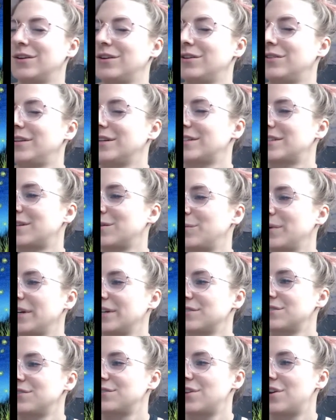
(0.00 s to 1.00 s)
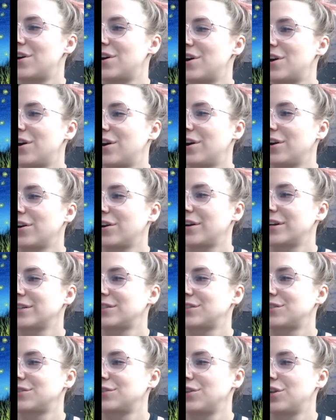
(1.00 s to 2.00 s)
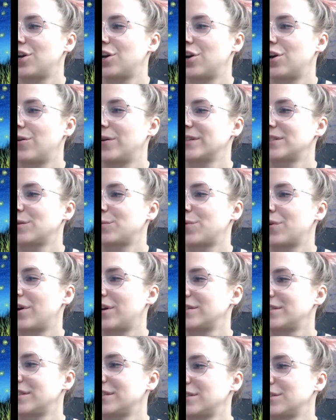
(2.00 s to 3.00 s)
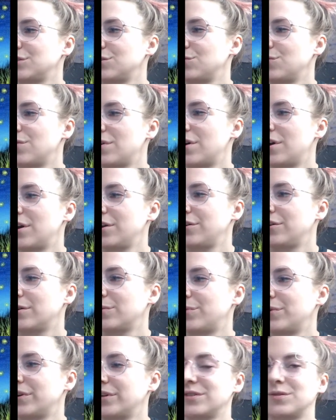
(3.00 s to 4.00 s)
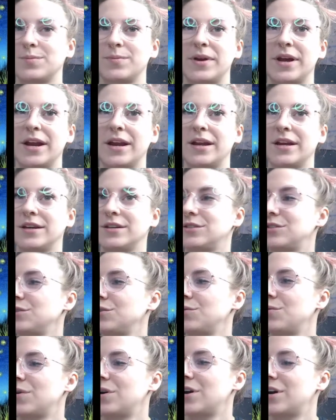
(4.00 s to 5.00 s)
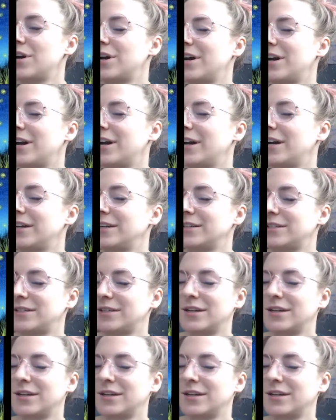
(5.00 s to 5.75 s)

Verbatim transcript: this can be as long or as slow as a process as you want. You can put as many as you want.